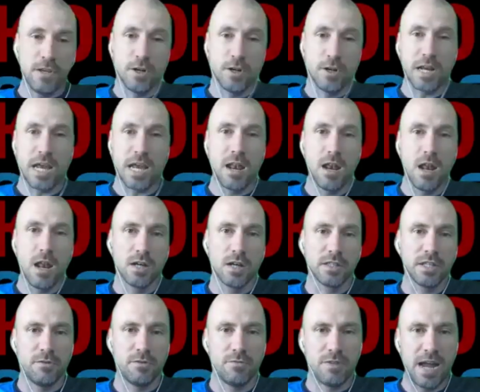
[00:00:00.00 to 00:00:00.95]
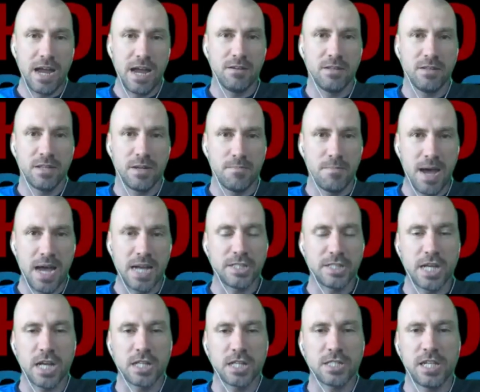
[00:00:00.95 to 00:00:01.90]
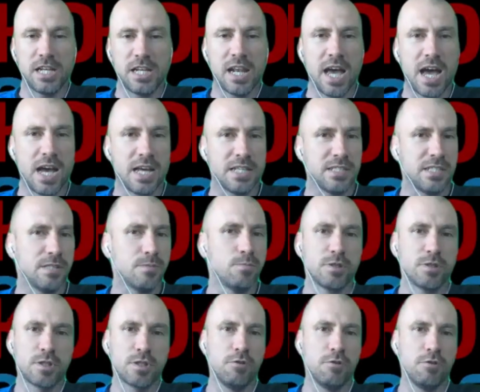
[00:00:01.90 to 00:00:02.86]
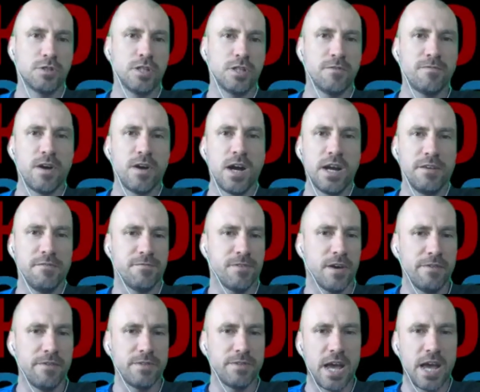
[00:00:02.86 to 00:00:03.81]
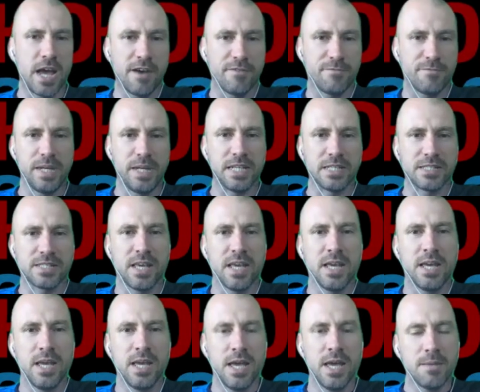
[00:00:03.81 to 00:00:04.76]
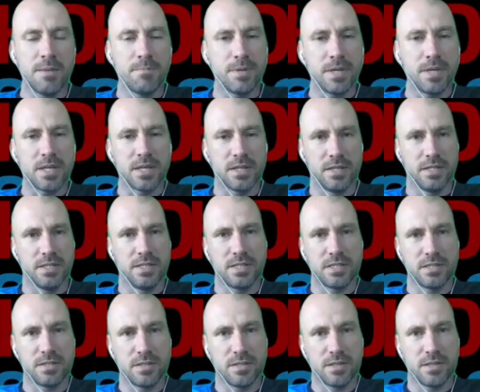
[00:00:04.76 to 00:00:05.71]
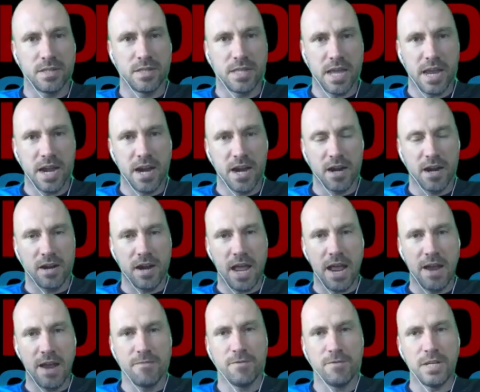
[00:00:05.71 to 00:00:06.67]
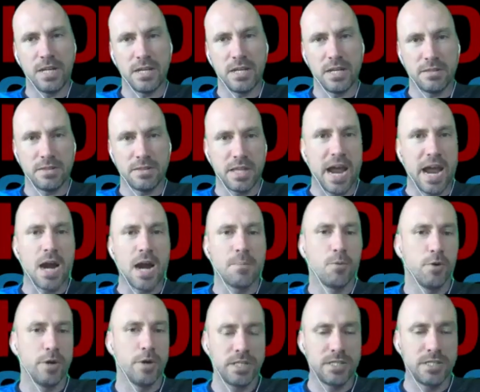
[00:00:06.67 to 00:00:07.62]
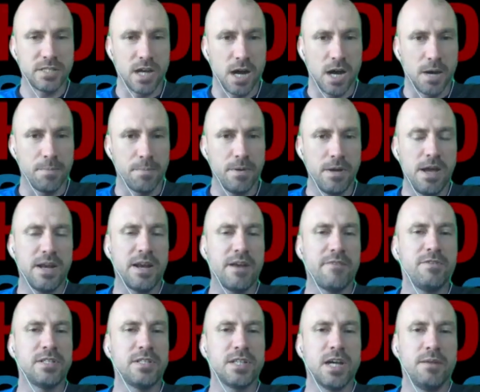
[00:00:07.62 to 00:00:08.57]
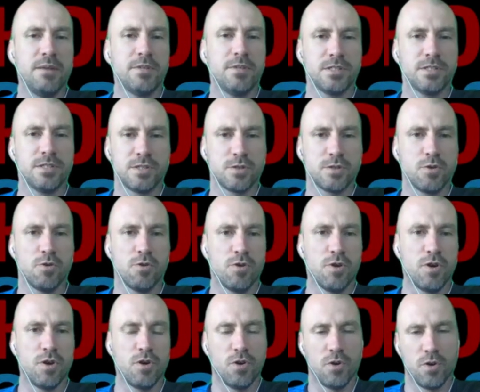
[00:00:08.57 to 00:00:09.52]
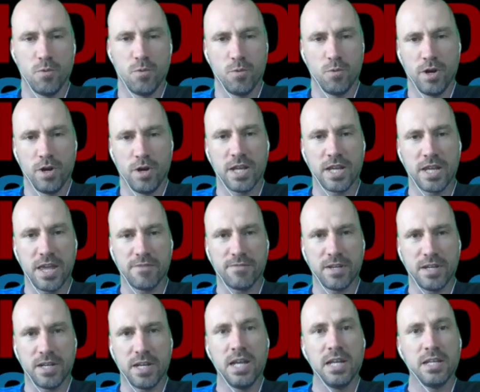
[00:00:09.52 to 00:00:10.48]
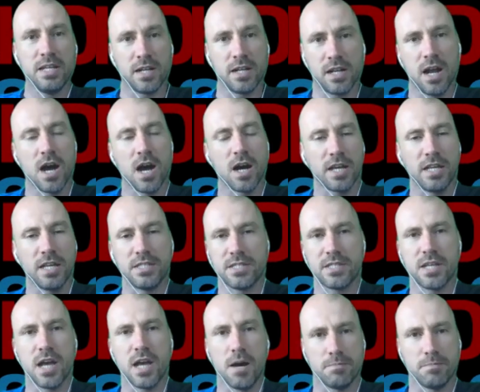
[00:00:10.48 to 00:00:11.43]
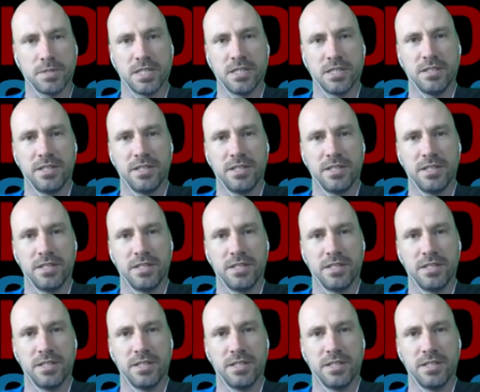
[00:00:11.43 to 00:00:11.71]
look at how long their round their match actually lasts, it's much closer to five five and a half minutes because mm. they're every they are point stop, and every time there's a score or a warning given, the clock is stopped.